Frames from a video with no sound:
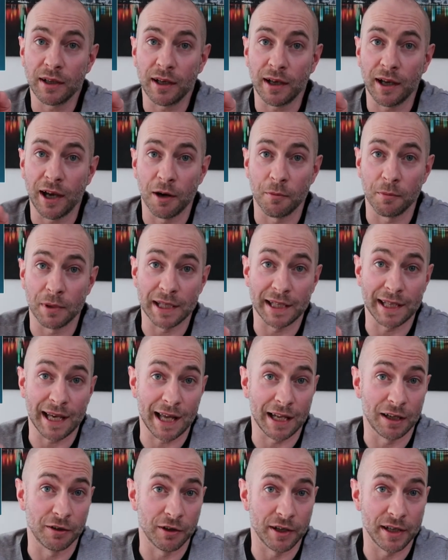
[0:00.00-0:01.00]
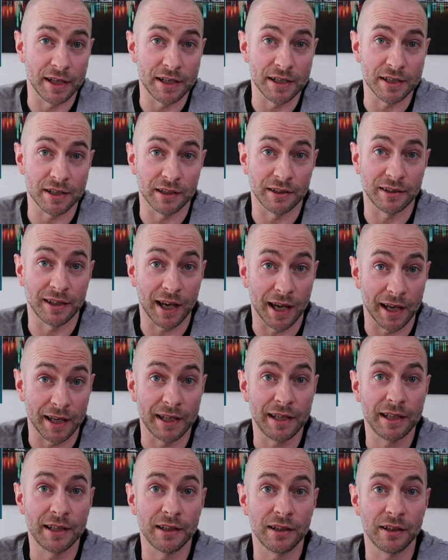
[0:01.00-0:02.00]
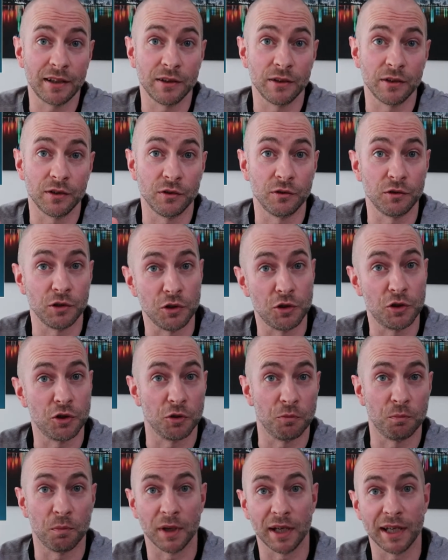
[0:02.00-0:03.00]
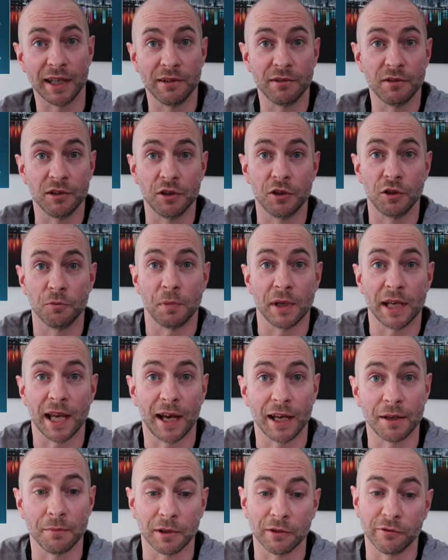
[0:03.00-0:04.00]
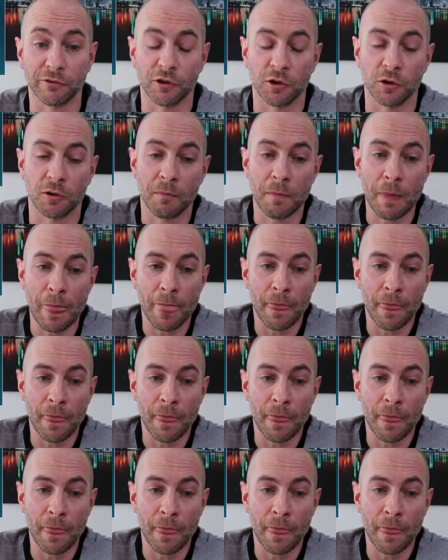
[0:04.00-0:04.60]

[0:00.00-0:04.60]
how many calories a day you should be aiming for,